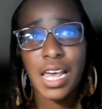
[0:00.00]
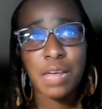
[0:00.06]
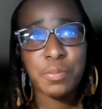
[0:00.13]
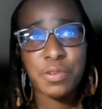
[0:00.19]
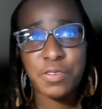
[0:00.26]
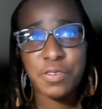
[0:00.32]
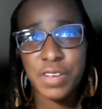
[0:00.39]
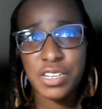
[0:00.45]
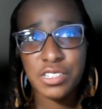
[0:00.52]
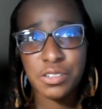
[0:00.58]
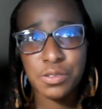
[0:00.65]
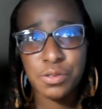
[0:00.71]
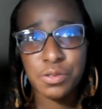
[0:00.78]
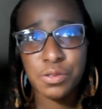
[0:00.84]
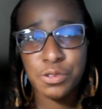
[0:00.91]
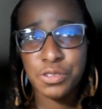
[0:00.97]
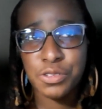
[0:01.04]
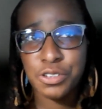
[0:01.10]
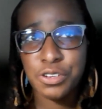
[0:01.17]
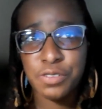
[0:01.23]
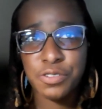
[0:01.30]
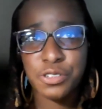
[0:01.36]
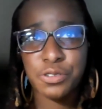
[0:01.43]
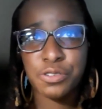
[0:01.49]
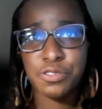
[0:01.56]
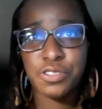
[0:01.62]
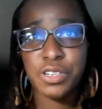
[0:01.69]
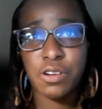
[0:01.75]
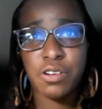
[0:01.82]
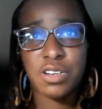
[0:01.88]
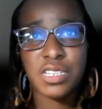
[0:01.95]
and professionals who serve
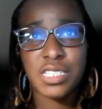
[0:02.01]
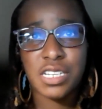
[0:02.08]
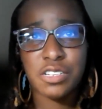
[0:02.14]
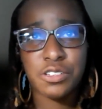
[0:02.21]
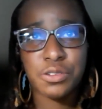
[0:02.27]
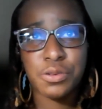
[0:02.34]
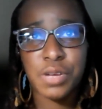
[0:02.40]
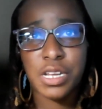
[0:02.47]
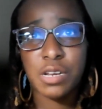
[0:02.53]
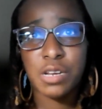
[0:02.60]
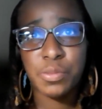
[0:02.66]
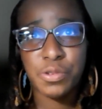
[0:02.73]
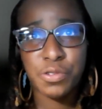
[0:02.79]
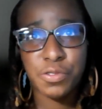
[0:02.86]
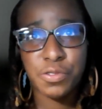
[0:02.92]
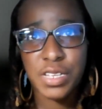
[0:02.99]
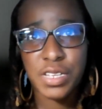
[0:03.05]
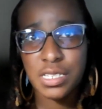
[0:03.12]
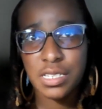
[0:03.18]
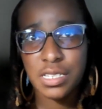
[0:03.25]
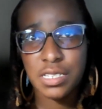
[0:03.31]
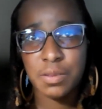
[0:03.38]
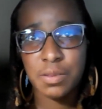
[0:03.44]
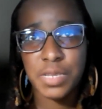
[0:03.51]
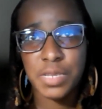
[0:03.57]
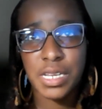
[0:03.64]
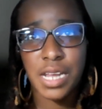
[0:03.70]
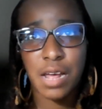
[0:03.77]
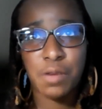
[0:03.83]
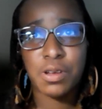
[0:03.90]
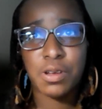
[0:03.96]
children are essential in improving systems
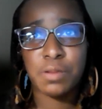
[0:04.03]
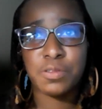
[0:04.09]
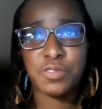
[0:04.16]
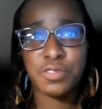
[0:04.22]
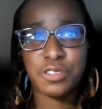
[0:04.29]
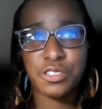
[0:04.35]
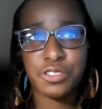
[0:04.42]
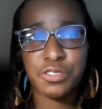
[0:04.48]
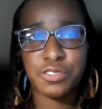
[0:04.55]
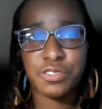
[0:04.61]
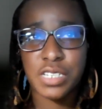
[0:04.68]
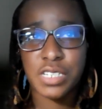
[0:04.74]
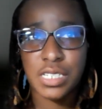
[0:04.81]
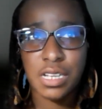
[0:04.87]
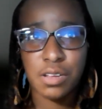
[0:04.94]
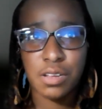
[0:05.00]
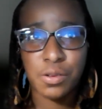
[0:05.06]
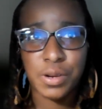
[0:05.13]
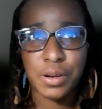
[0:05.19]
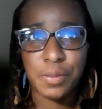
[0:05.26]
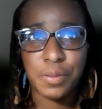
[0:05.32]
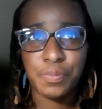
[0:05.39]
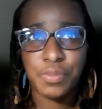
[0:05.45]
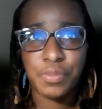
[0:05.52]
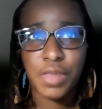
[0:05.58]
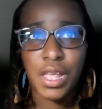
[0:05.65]
and outcomes for children in Delaware.